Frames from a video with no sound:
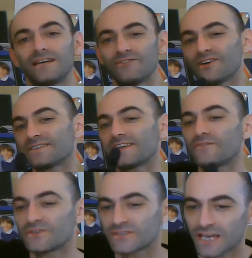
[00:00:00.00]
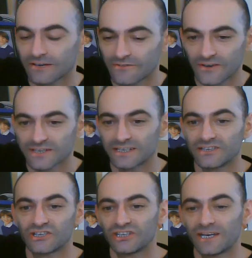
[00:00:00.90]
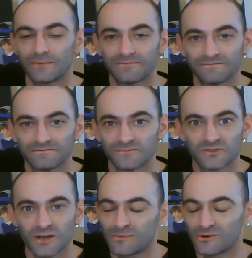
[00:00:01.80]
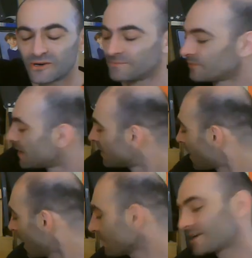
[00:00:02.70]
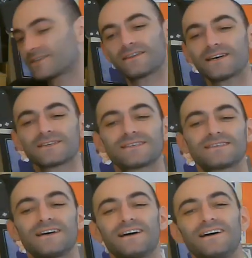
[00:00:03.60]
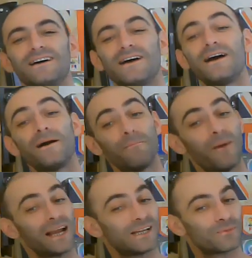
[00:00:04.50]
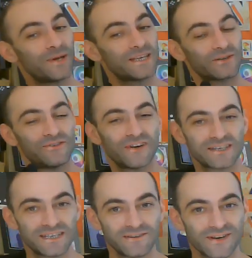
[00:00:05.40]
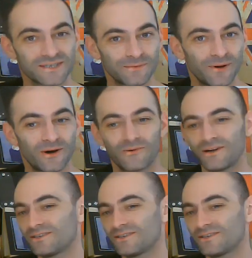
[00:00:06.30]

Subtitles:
Investing for the sake of investing is shit. So boring. Anyway, so that's my little piece on investing part one.